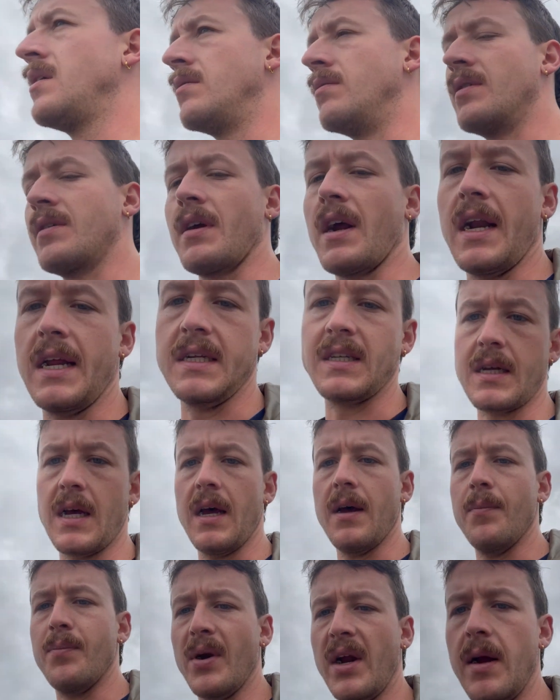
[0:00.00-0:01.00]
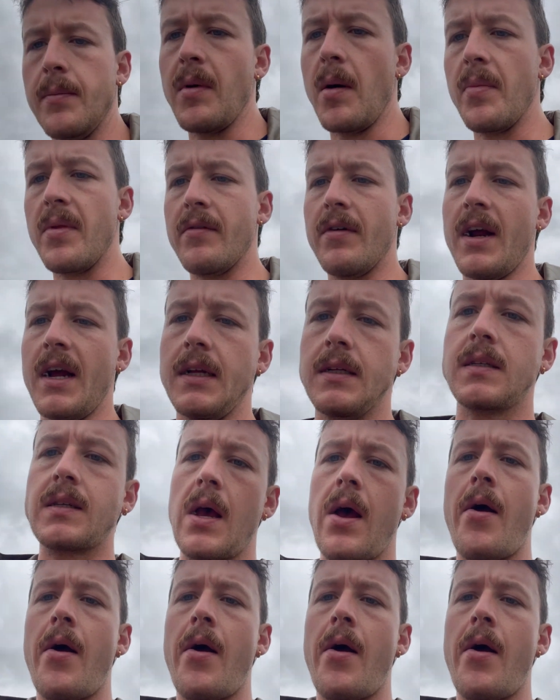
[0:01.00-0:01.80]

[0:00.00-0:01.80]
we're ready to bring them up the rates.